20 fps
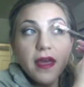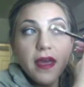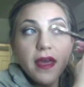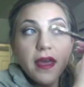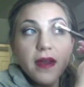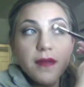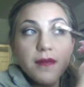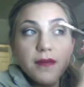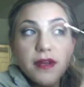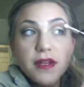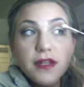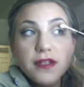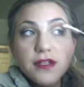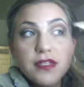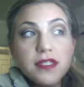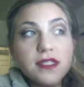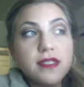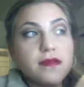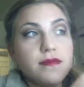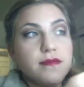and I'm going to
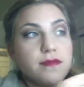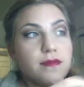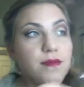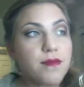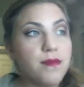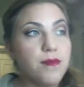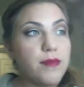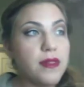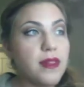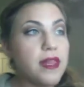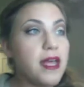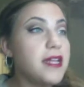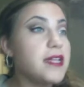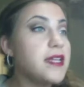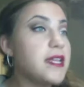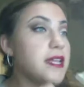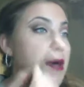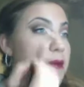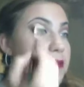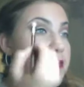just blend
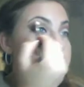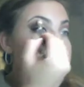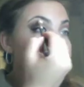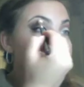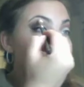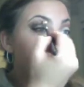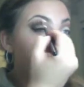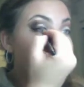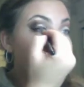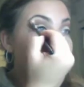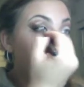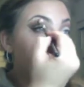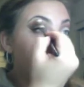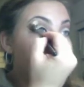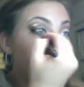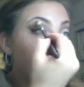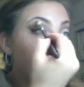it up into the